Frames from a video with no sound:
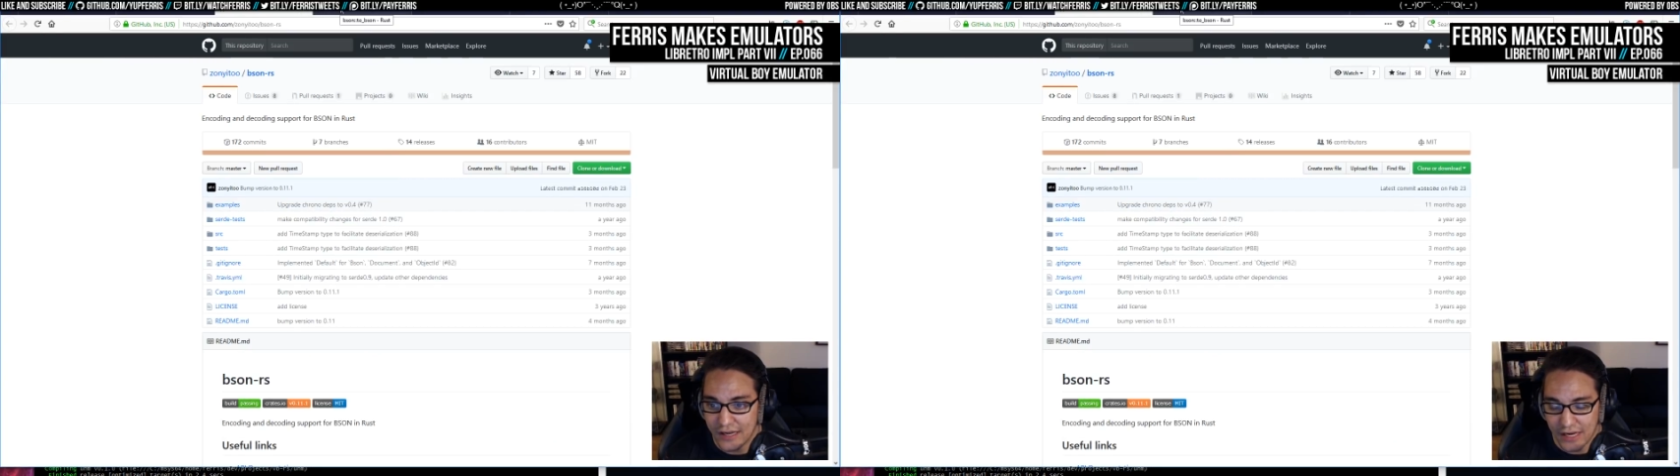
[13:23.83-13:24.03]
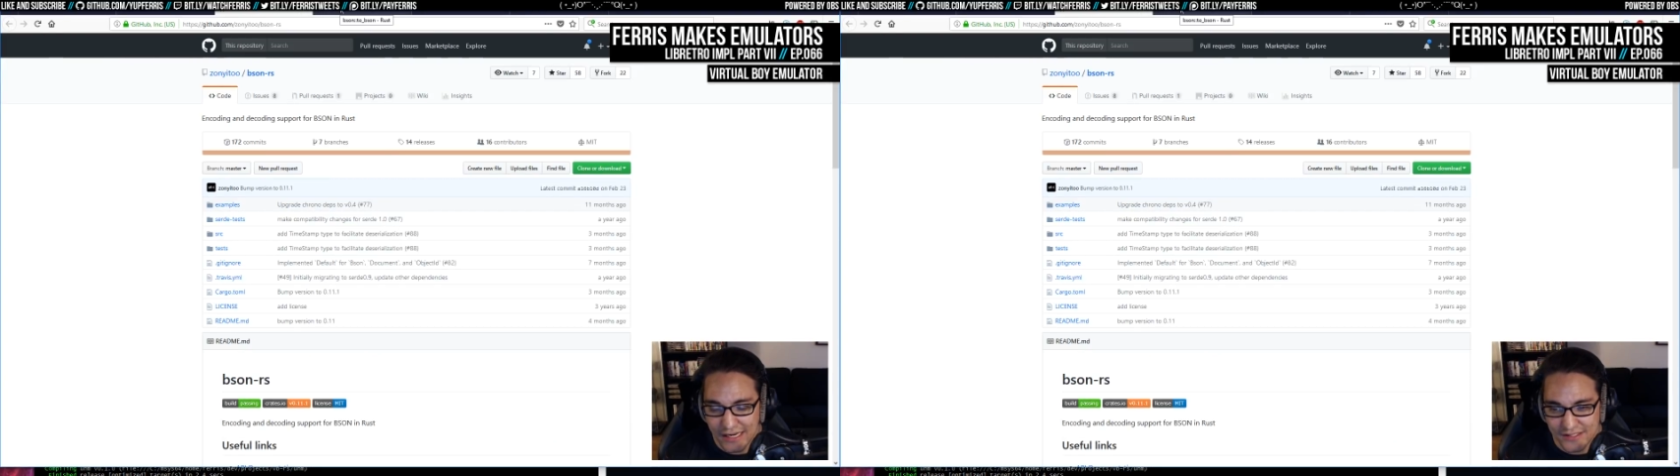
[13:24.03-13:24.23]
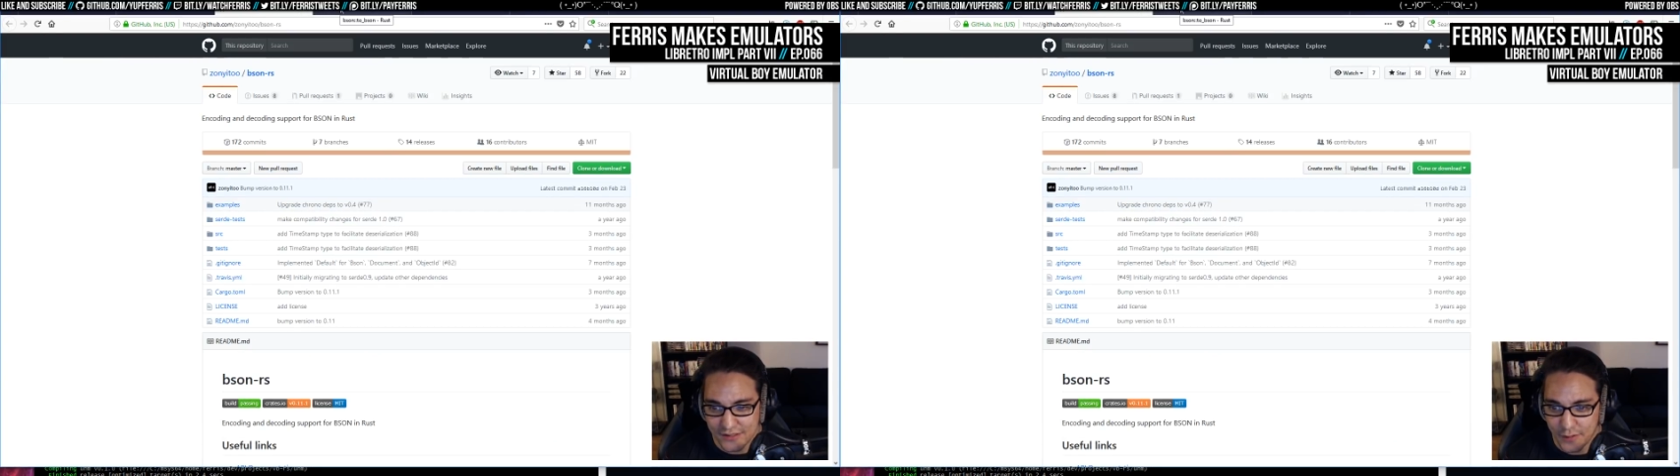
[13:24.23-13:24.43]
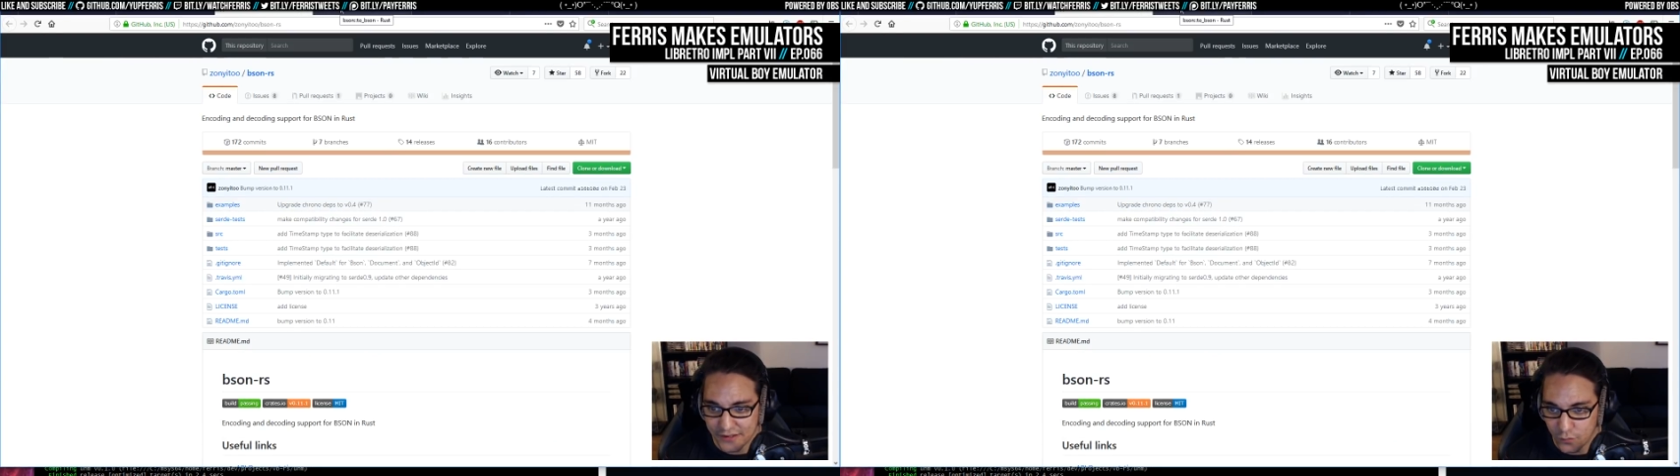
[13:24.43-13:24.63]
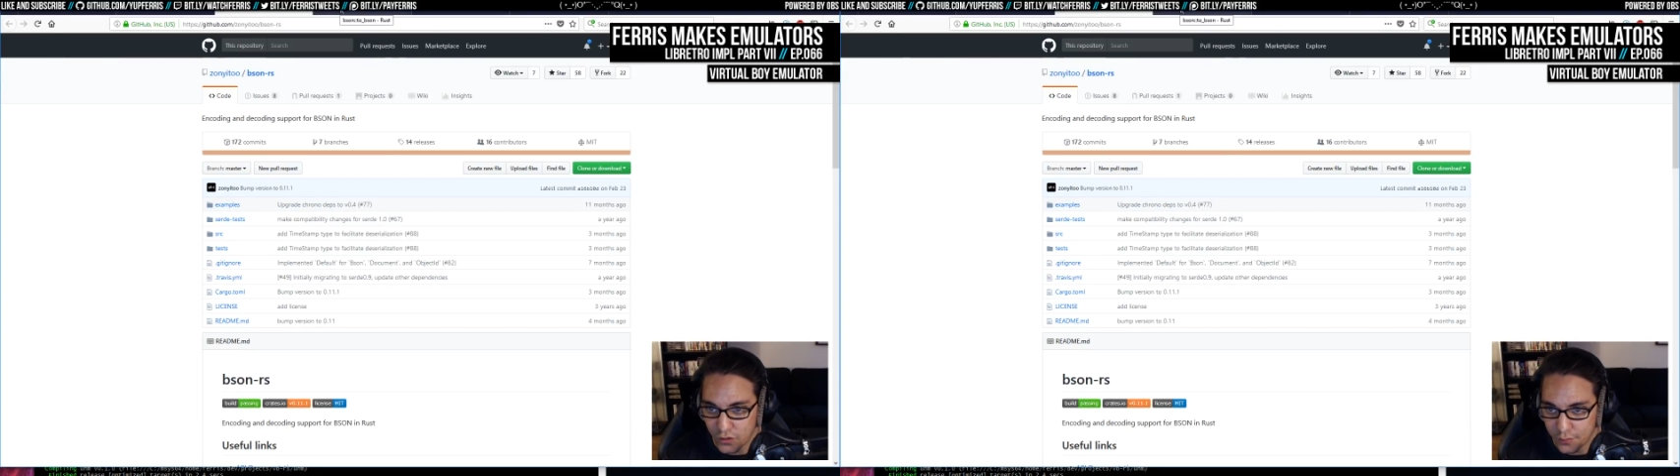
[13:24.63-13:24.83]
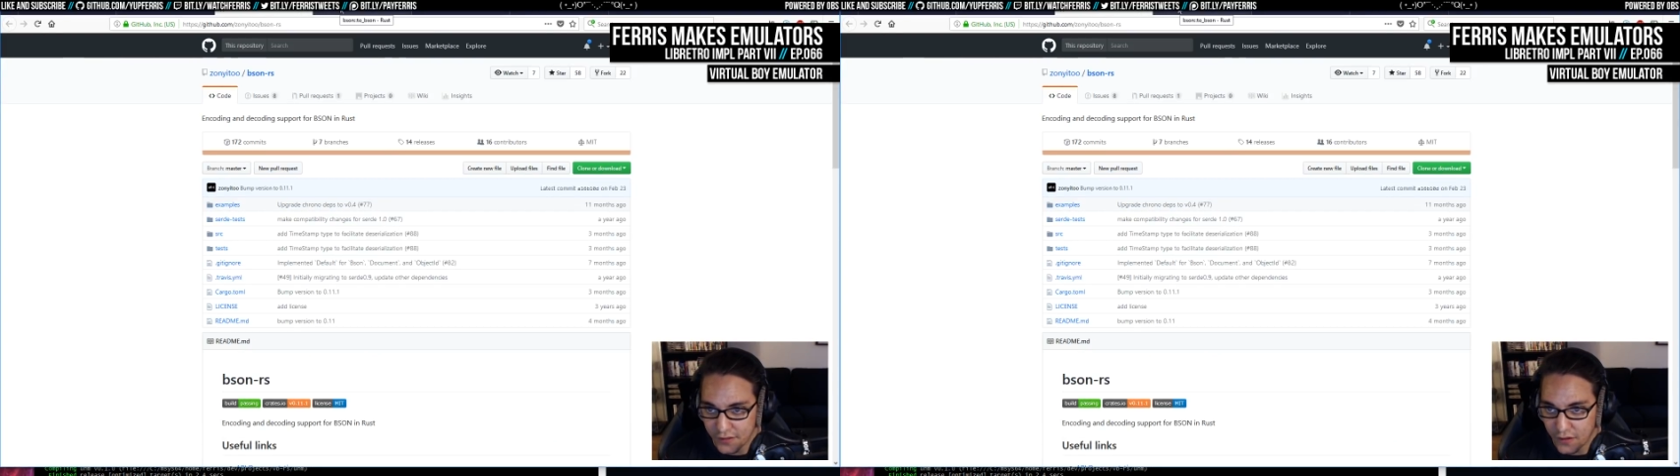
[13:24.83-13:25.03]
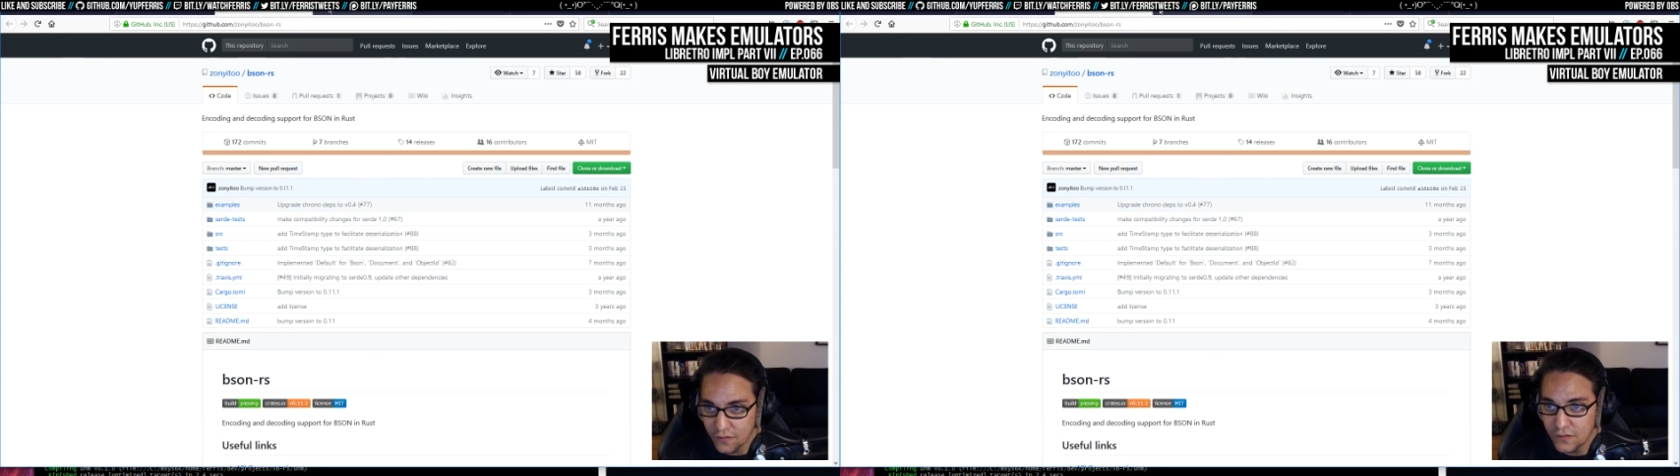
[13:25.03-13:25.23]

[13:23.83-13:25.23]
I suspect it will be, though.